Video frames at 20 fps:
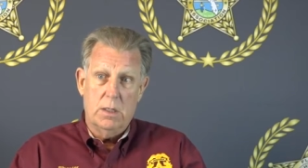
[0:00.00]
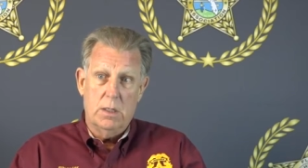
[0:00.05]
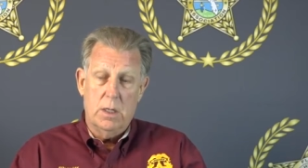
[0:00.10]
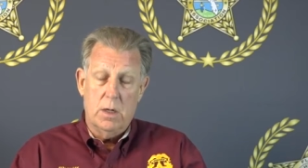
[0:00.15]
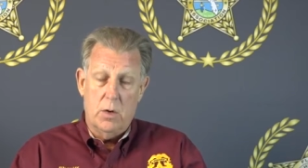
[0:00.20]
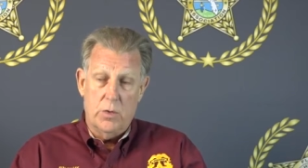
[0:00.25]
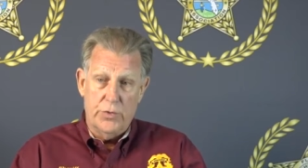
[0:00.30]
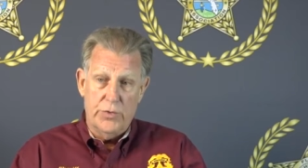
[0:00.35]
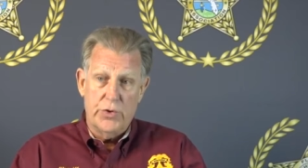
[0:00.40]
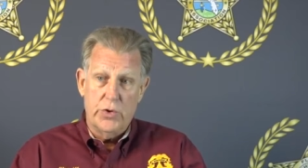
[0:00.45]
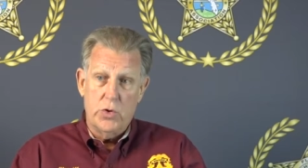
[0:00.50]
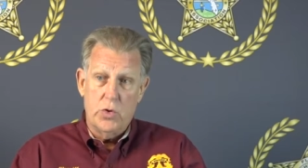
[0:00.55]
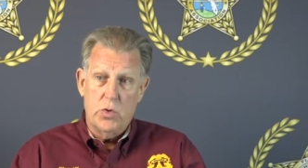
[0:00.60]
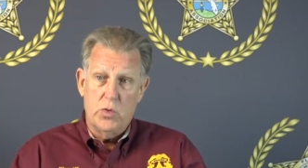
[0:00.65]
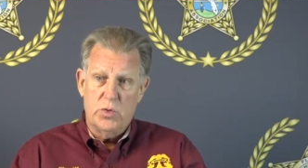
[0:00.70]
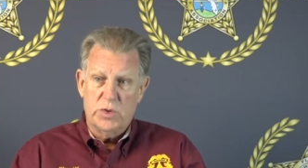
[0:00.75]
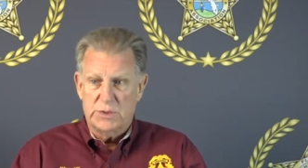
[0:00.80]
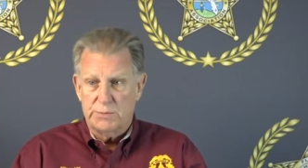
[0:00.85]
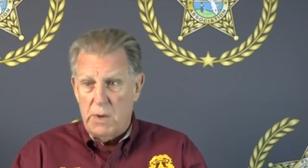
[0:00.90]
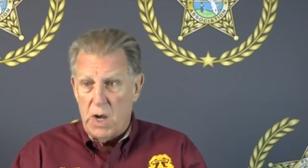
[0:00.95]
you know,
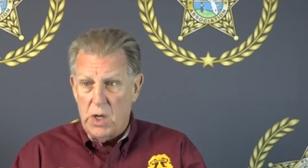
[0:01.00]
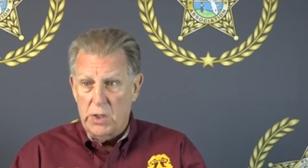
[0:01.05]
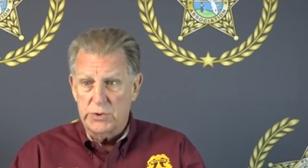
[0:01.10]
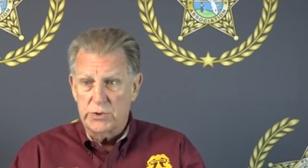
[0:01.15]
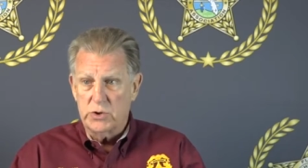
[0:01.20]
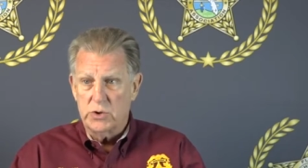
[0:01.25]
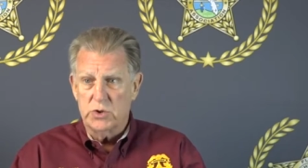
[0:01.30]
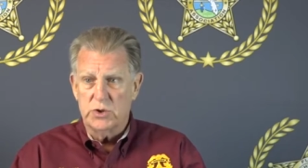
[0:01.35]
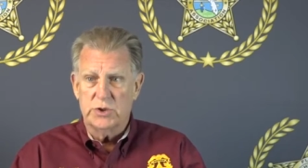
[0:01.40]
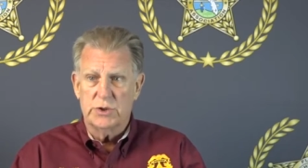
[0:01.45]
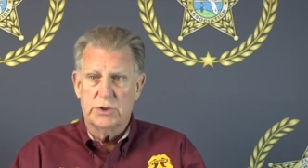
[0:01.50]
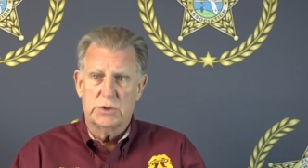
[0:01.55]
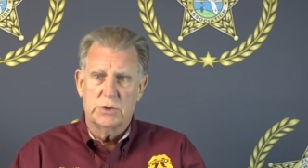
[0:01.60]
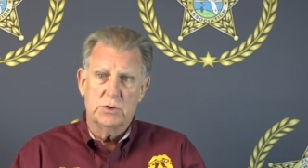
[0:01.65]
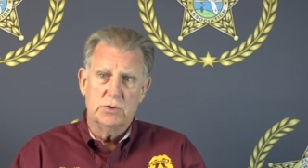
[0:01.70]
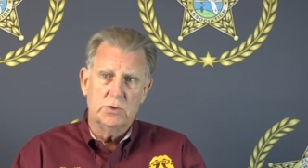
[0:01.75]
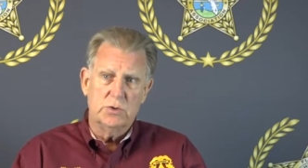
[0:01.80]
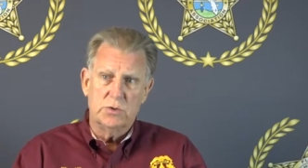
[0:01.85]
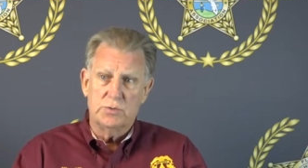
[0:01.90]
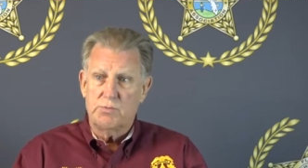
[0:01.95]
through sponsors,
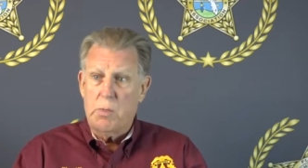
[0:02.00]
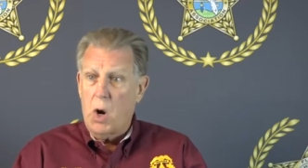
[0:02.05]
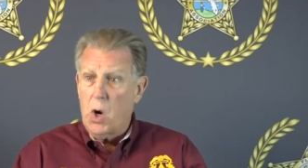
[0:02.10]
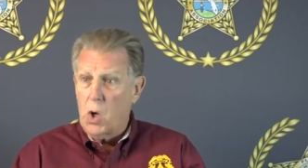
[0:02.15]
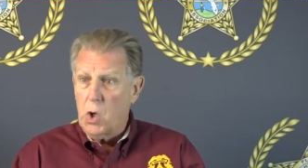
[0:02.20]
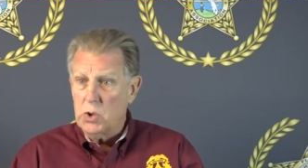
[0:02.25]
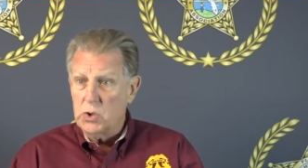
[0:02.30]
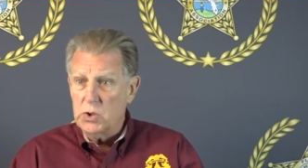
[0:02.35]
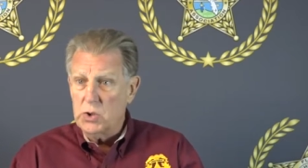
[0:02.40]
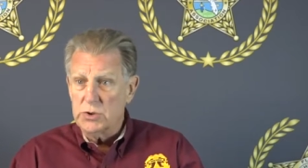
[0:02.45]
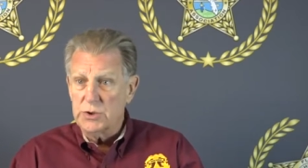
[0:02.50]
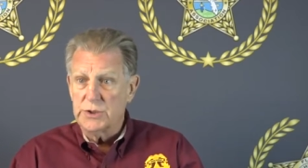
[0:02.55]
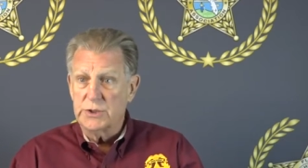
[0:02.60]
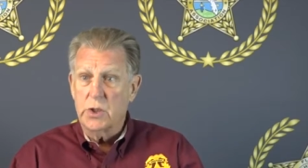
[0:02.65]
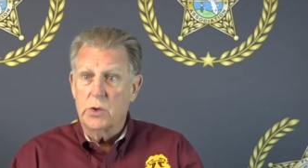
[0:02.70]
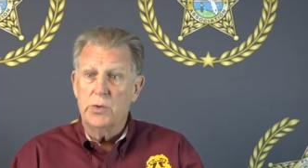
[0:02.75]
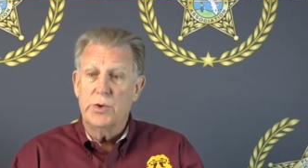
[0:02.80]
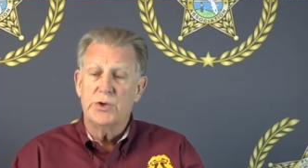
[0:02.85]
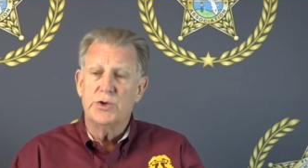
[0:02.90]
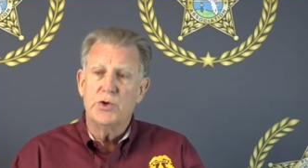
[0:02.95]
through partners,
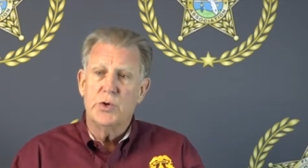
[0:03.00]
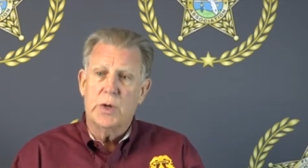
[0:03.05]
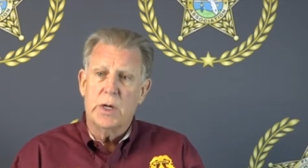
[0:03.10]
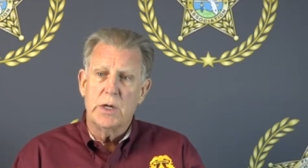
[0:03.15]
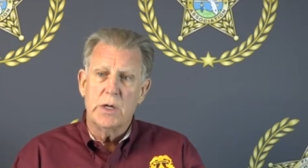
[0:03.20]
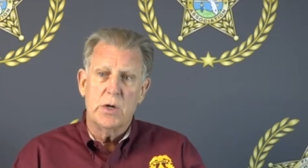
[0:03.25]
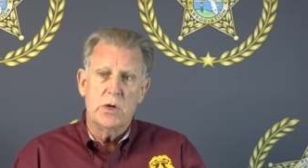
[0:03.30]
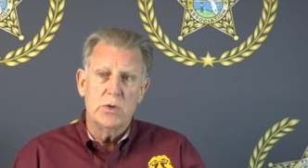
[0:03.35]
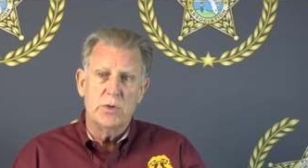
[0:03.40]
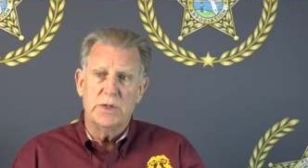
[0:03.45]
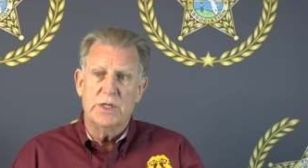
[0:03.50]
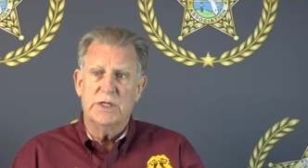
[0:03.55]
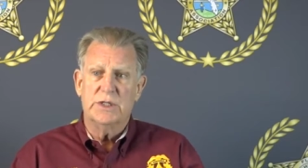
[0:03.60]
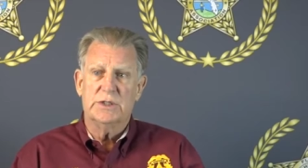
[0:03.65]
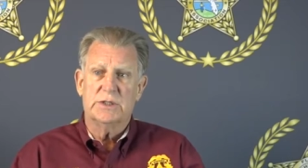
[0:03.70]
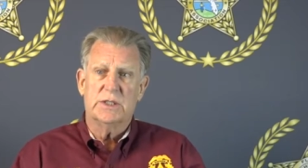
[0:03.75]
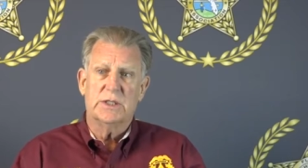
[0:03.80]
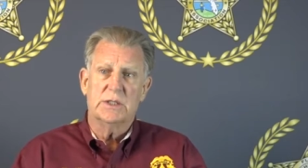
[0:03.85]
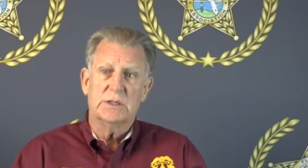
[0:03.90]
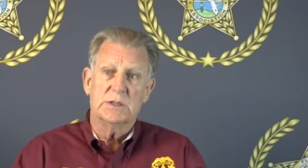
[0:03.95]
so that you can do
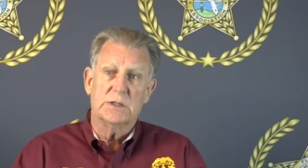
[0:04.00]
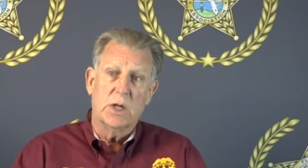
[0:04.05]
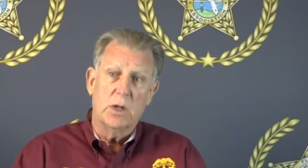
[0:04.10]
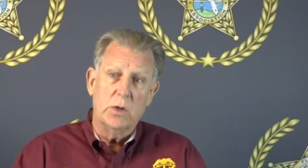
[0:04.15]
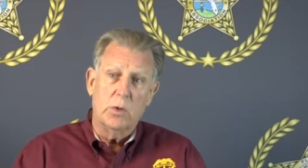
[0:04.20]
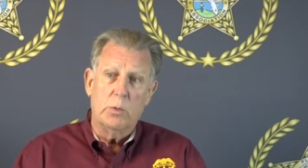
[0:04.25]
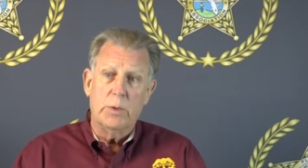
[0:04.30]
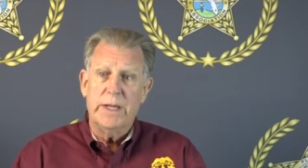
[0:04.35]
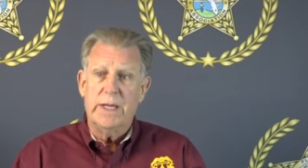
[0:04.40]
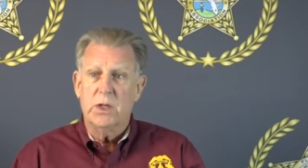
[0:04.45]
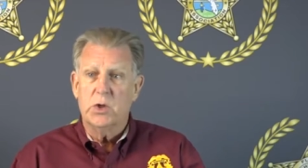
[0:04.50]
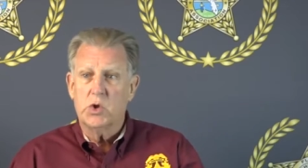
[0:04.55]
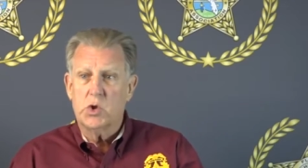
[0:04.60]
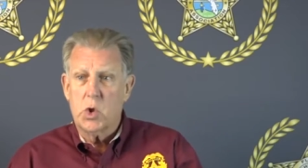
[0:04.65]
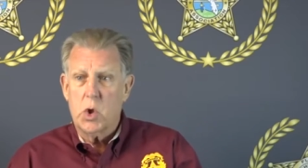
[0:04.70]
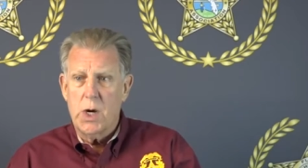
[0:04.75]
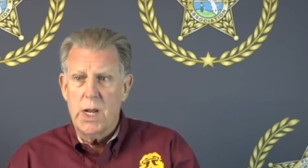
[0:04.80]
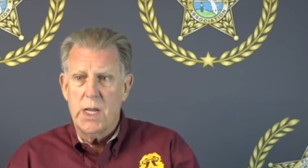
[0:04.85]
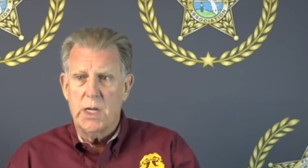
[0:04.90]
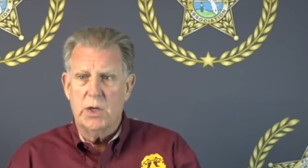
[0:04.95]
these things, so that we can
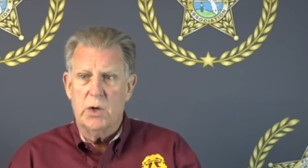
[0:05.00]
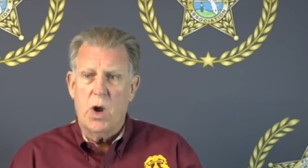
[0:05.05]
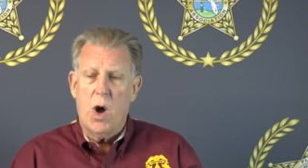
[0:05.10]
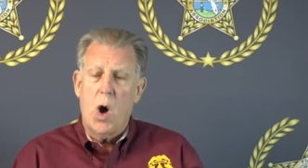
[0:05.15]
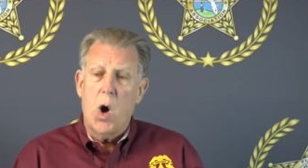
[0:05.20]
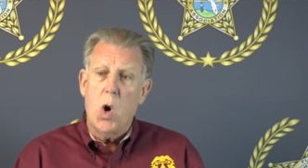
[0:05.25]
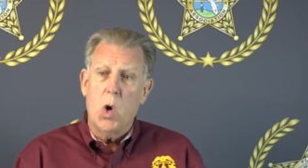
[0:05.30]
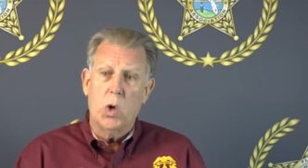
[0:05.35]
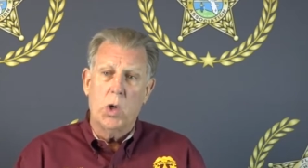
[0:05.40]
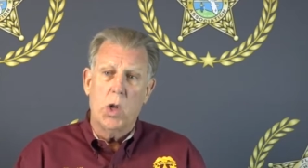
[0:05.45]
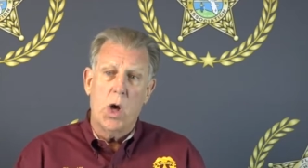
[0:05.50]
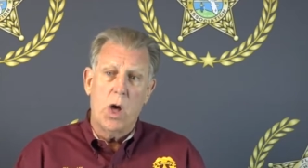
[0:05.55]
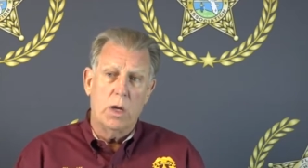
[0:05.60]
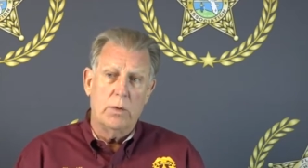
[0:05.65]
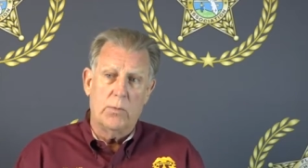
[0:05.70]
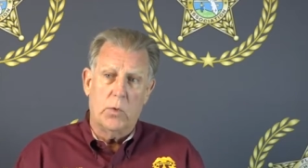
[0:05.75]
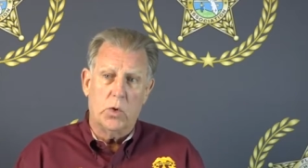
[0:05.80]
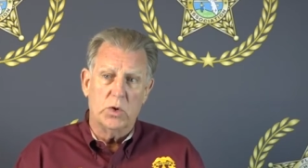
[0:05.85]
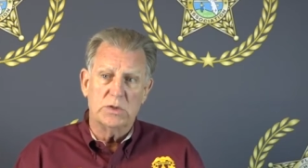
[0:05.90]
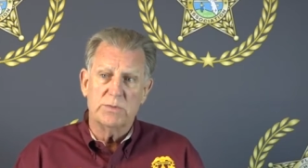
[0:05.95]
train all law
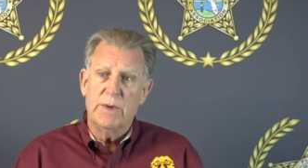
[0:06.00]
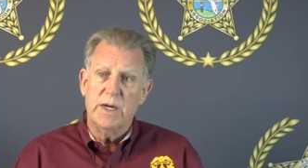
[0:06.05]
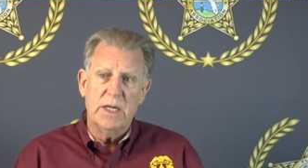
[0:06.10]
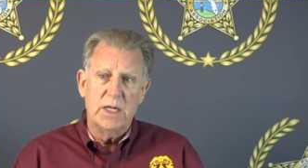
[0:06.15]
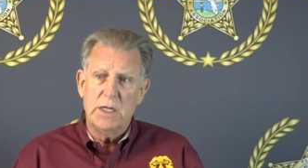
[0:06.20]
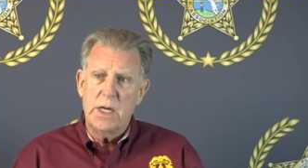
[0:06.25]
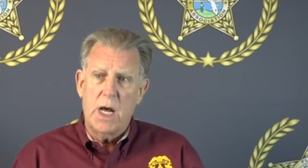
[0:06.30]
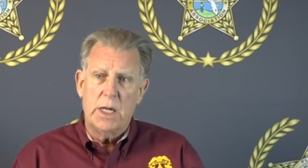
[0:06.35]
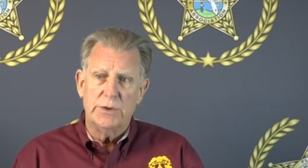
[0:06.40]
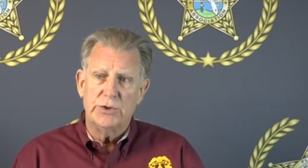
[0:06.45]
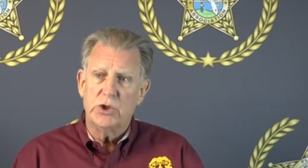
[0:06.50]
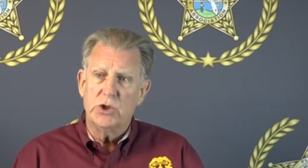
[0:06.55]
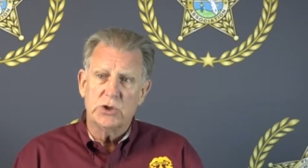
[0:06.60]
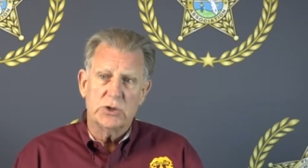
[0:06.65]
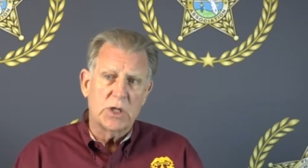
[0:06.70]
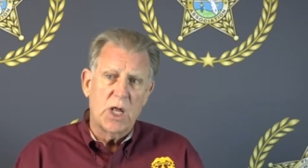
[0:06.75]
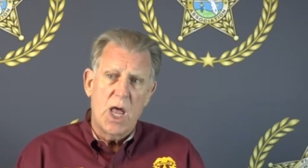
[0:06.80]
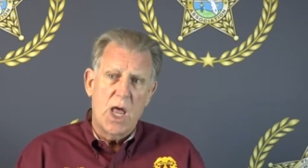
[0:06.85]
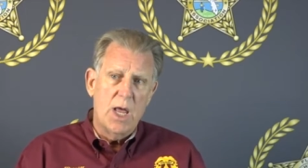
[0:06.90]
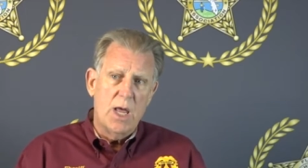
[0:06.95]
enforcement, and not just